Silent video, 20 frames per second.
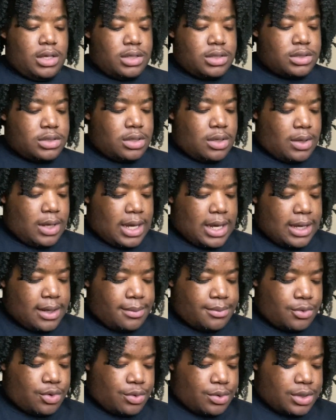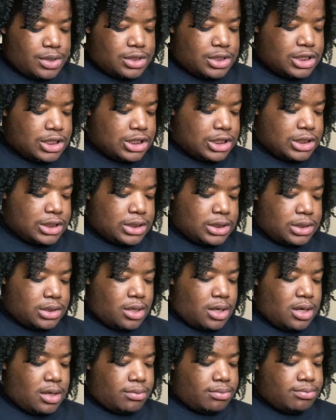So I'm going to just
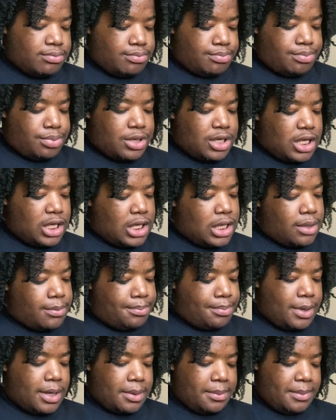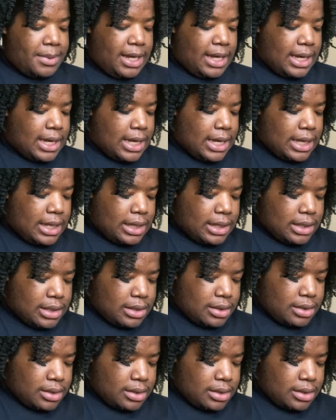start putting it upon my head.